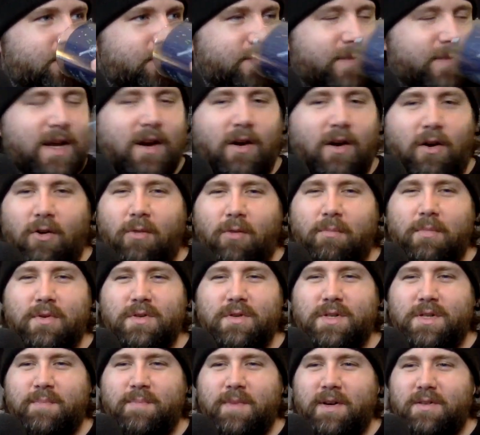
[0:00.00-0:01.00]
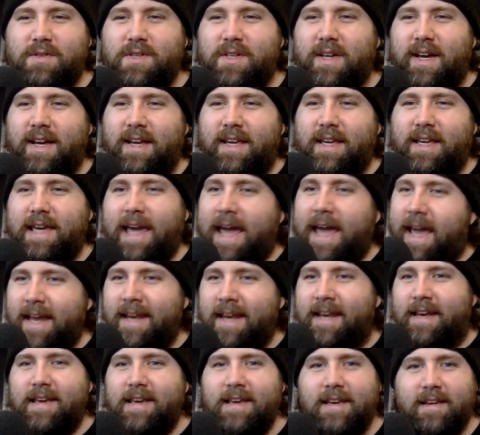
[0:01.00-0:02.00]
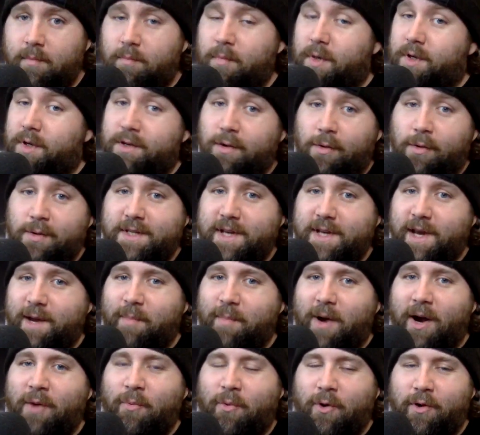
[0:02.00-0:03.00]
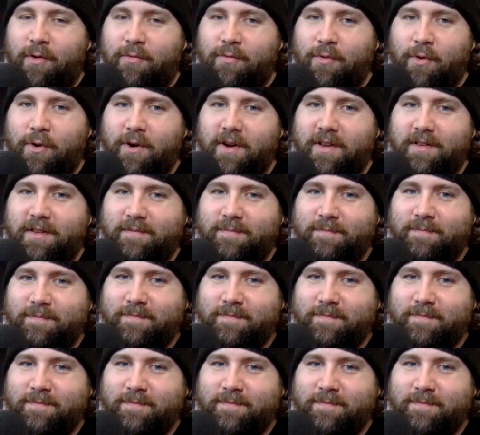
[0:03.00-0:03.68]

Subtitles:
that almost smells like candy. But don't take my word for it.